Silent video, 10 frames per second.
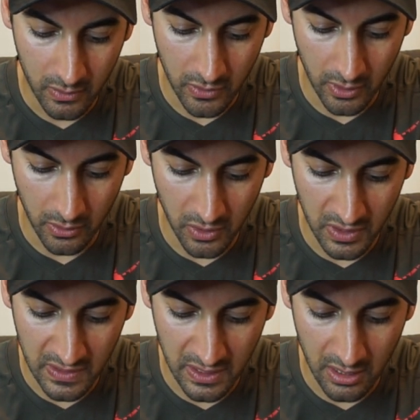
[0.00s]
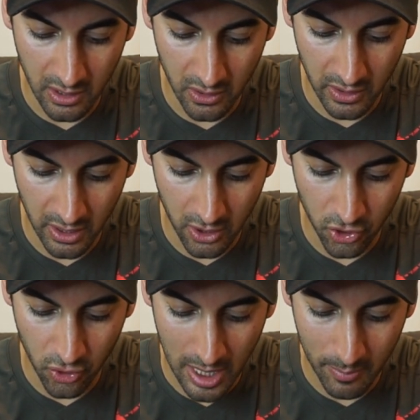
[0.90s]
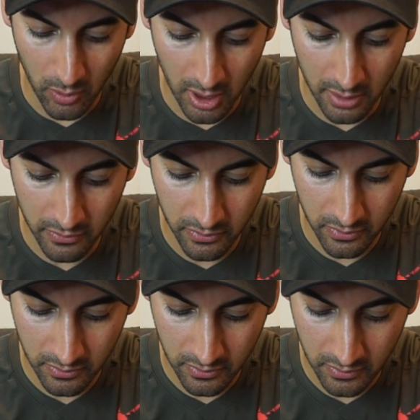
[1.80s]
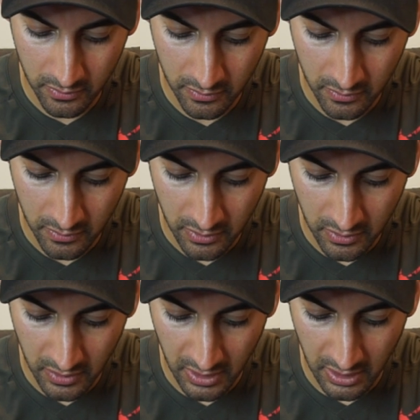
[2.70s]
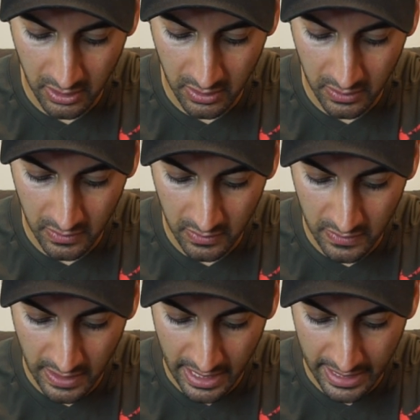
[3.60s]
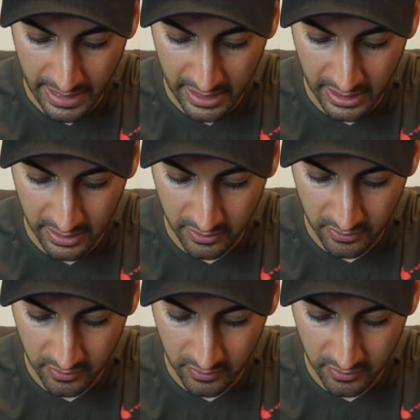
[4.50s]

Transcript: So you could see here, and then our drop-off is at,